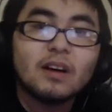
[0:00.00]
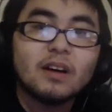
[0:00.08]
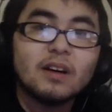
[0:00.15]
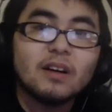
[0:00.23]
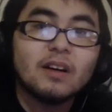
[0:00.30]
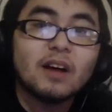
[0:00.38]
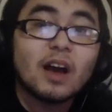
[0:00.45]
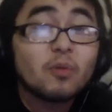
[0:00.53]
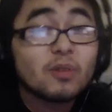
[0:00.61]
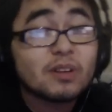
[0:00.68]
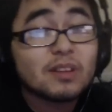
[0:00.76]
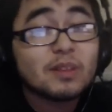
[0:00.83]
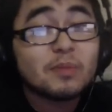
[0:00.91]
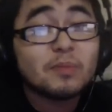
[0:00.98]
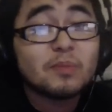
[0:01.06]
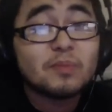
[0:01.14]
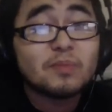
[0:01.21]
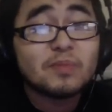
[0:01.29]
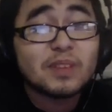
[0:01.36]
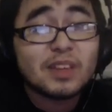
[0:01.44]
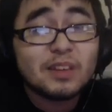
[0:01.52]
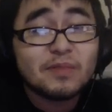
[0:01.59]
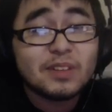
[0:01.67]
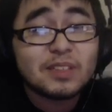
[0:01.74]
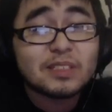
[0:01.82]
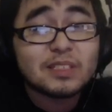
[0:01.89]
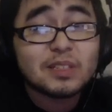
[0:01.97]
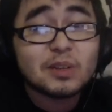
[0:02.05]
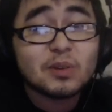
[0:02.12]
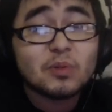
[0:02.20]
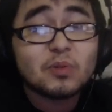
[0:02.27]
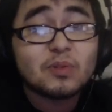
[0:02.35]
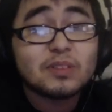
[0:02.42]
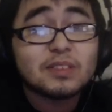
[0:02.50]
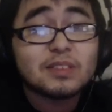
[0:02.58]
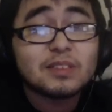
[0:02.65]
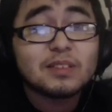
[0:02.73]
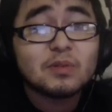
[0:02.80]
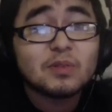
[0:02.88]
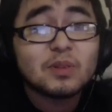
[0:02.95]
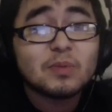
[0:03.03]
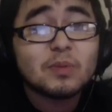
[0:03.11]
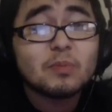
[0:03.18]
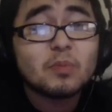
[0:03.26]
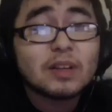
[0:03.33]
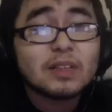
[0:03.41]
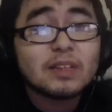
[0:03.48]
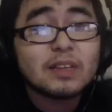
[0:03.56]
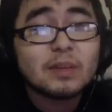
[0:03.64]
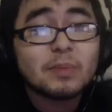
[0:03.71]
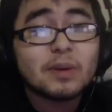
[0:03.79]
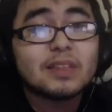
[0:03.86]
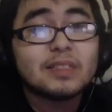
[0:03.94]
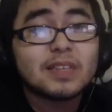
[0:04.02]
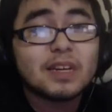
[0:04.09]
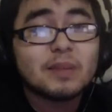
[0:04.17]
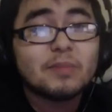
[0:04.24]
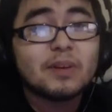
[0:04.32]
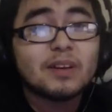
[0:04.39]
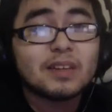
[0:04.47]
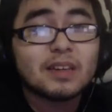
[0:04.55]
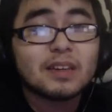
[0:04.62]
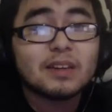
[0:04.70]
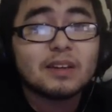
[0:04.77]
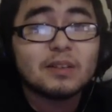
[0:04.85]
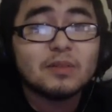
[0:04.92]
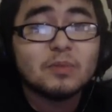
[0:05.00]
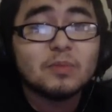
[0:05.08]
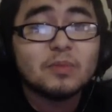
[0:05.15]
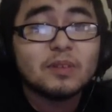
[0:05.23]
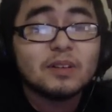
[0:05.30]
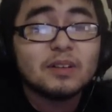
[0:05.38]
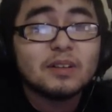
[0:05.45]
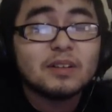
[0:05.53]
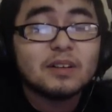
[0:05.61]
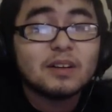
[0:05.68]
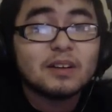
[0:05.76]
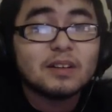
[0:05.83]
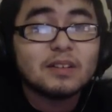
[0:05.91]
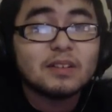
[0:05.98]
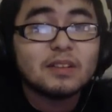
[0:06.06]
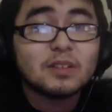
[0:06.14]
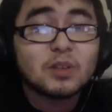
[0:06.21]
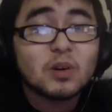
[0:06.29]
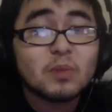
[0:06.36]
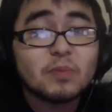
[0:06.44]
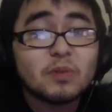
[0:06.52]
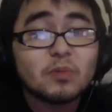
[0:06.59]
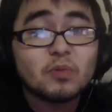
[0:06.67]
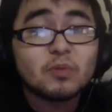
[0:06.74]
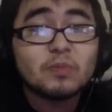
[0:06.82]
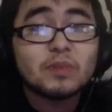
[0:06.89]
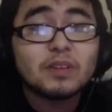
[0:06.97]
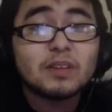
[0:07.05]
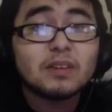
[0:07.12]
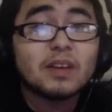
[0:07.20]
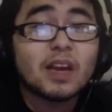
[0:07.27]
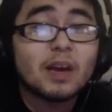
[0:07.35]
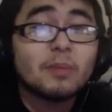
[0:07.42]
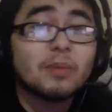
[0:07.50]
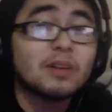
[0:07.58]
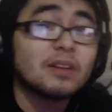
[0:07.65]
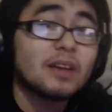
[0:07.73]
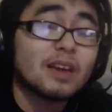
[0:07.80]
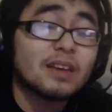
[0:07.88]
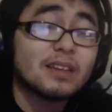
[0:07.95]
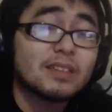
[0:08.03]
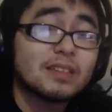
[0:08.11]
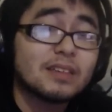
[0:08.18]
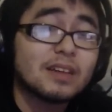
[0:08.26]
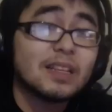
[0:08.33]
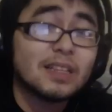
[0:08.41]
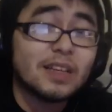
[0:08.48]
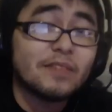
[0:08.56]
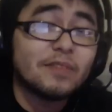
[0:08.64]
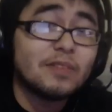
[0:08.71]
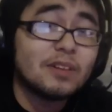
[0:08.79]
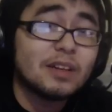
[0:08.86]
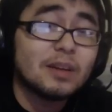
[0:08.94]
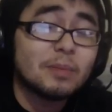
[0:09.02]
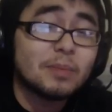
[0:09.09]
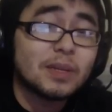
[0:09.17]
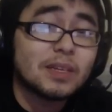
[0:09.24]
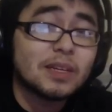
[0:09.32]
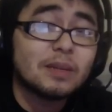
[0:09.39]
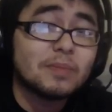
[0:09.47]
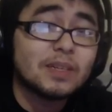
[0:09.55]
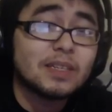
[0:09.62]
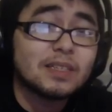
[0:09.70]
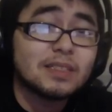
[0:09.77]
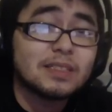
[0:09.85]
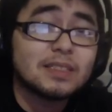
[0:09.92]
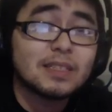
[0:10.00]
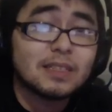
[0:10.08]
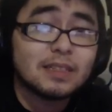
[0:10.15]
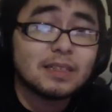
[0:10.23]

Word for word: Uh, I work in the evening, so it's going to be pretty late by the time I get home. Uh, the tournament will be happening at eleven P M E S T.